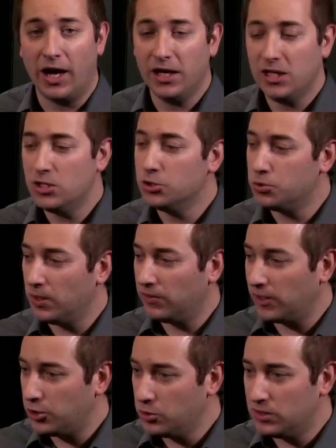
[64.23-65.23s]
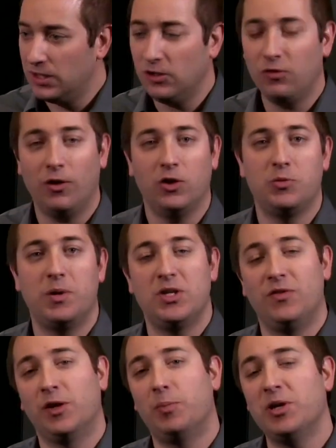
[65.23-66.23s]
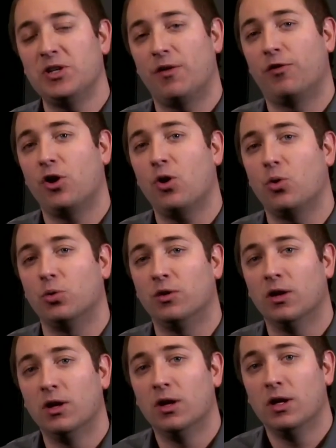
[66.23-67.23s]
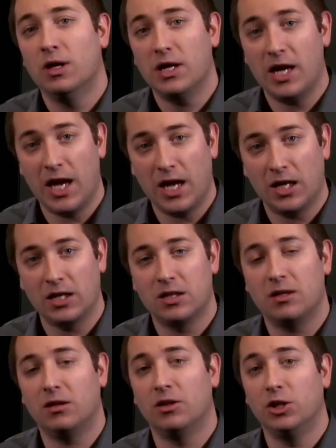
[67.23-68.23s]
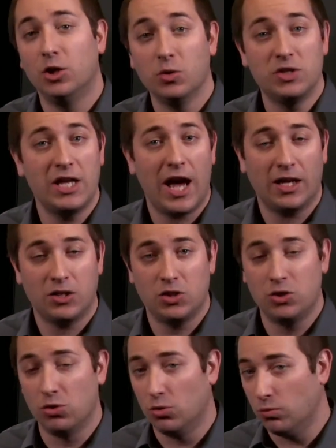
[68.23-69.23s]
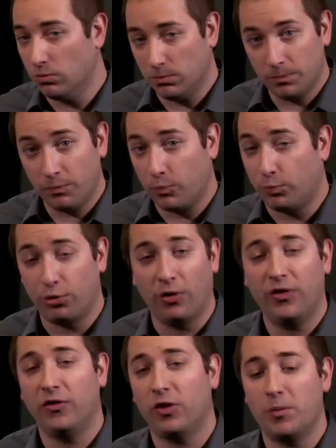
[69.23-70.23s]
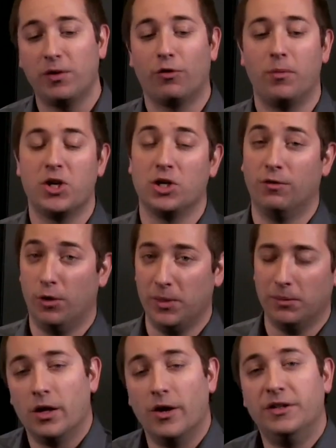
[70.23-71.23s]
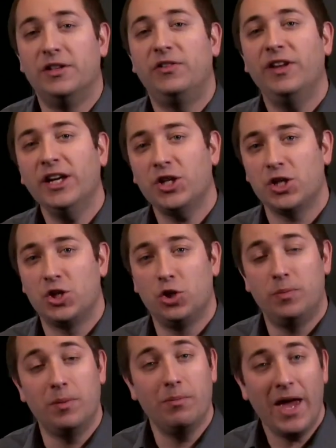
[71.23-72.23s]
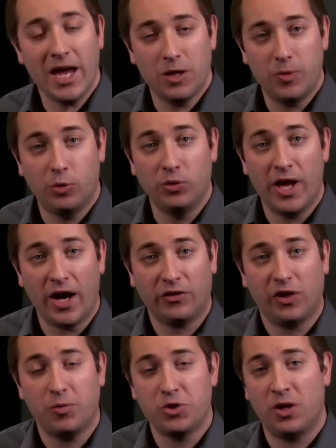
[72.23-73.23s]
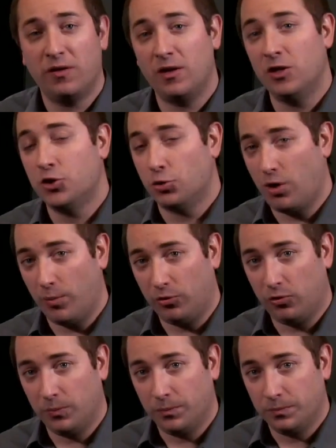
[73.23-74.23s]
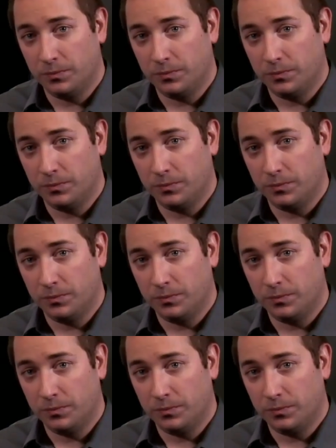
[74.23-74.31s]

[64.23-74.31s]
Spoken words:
I need you to execute this very specific piece of code and use that to process some information for me. A distinction should be made between exceptions and interrupts.